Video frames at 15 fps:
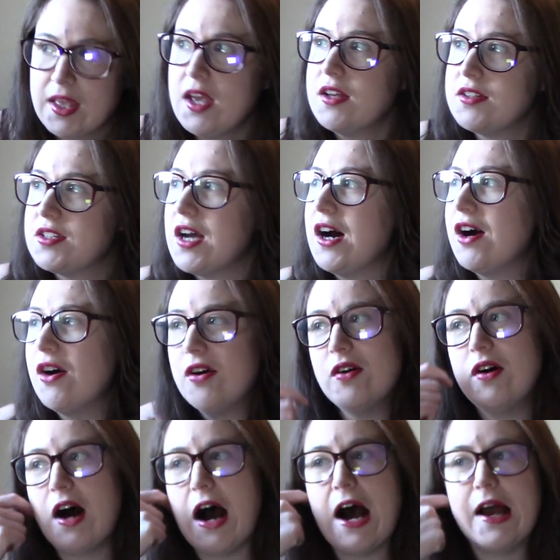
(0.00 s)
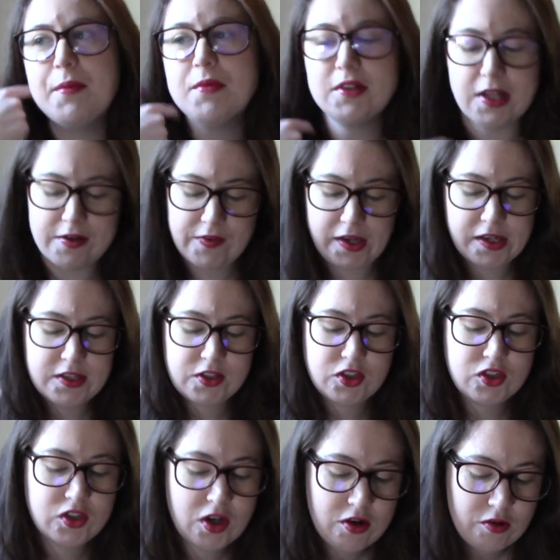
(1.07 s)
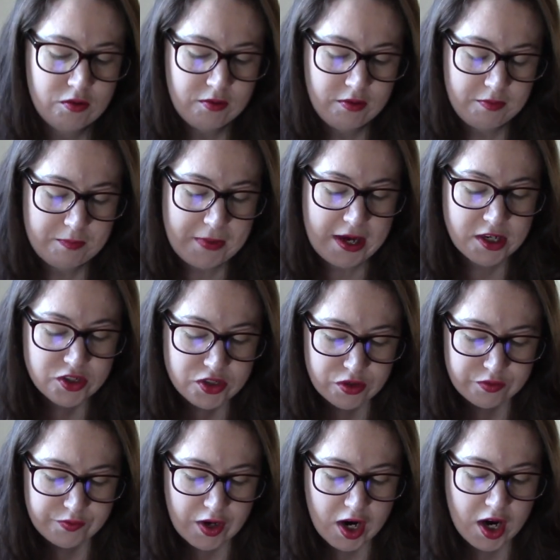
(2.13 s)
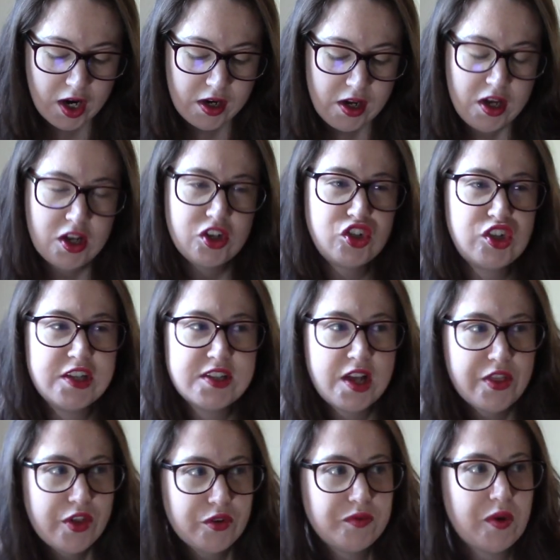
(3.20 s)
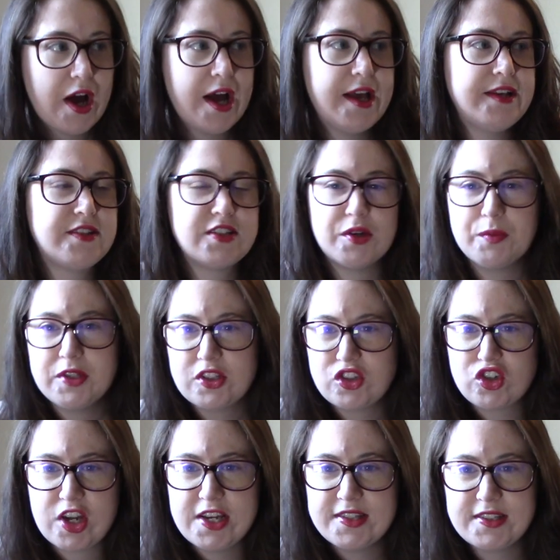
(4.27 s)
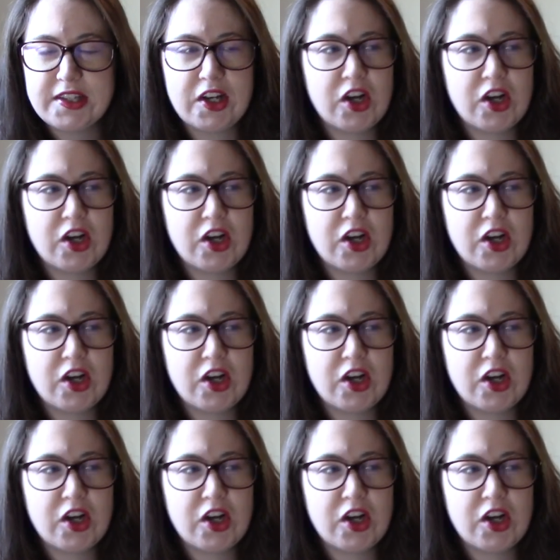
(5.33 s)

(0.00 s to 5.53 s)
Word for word: So I'm loving it so much so far. She's on the run. Someone's chasing